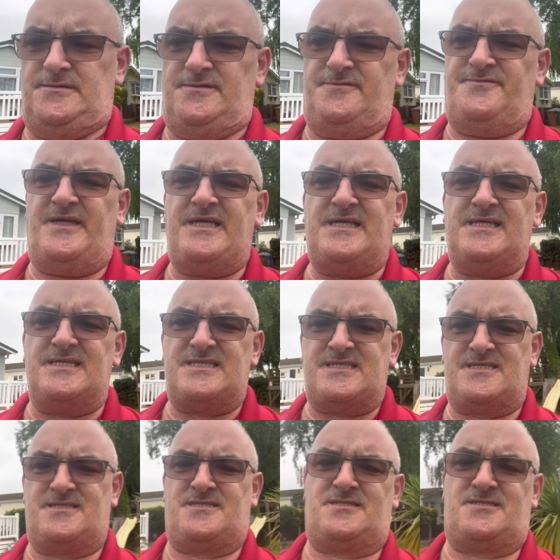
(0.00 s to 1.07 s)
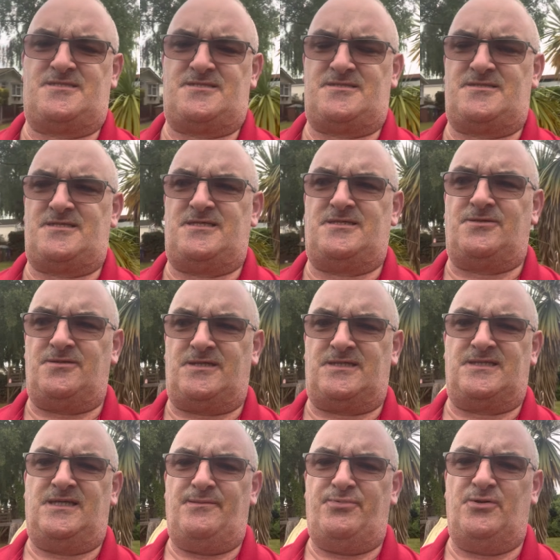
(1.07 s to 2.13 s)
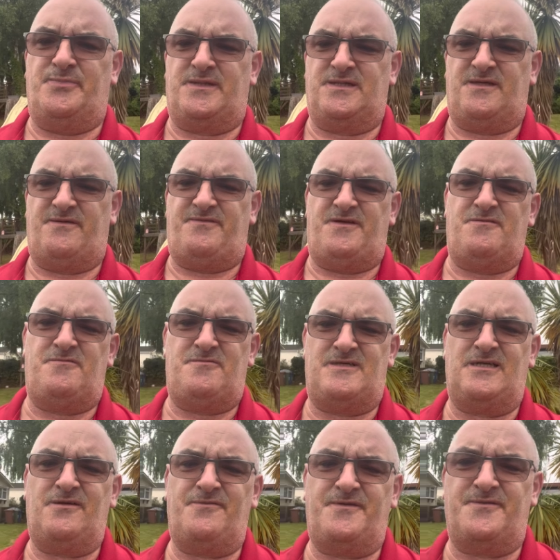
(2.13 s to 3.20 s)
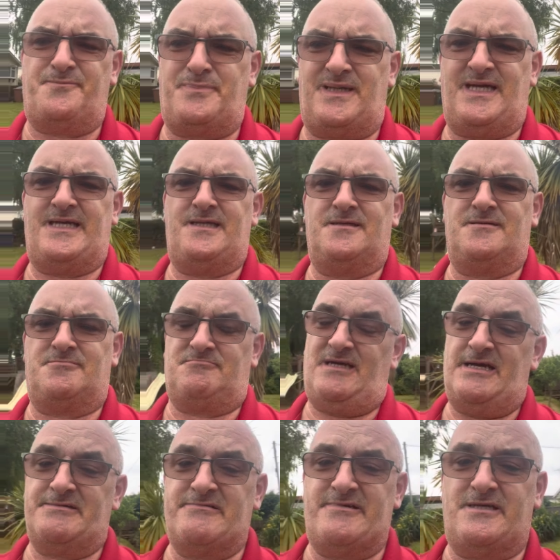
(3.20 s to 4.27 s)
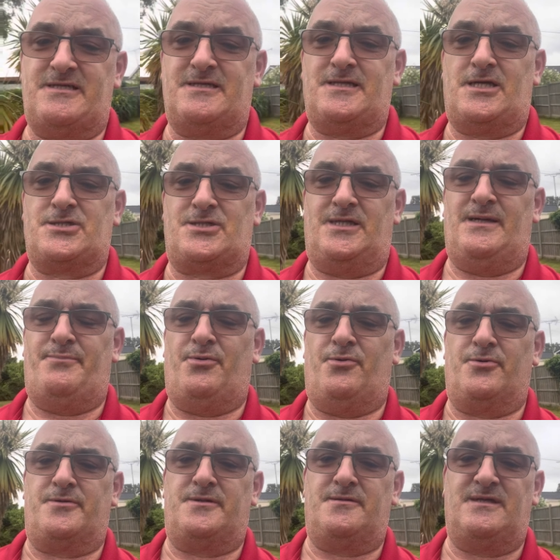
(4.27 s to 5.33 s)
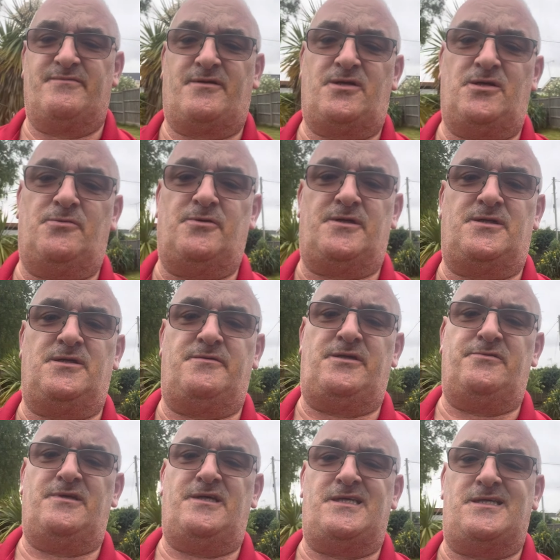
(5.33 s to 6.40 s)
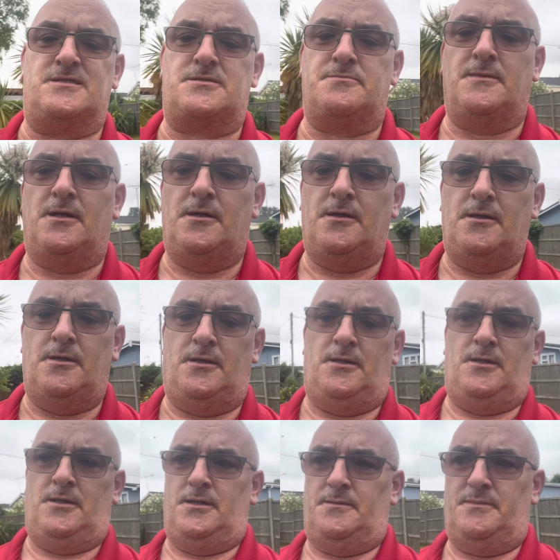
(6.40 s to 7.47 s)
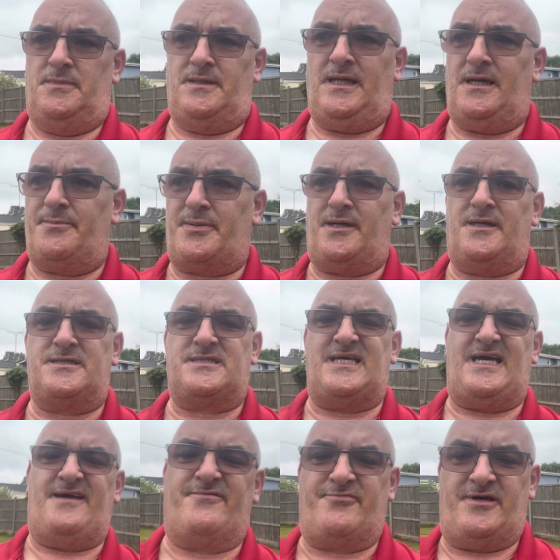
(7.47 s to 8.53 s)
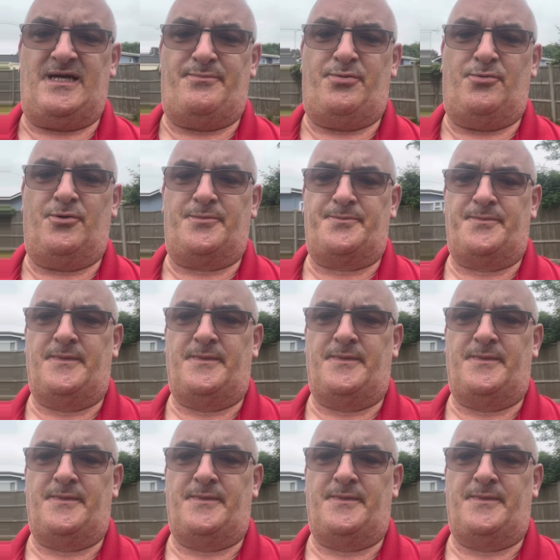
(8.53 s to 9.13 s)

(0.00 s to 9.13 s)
Vegas is a good example because if you get off the plane at Harry Reid International Airport and don't have a clue what you're doing, you're an idiot. But that applies to every airport.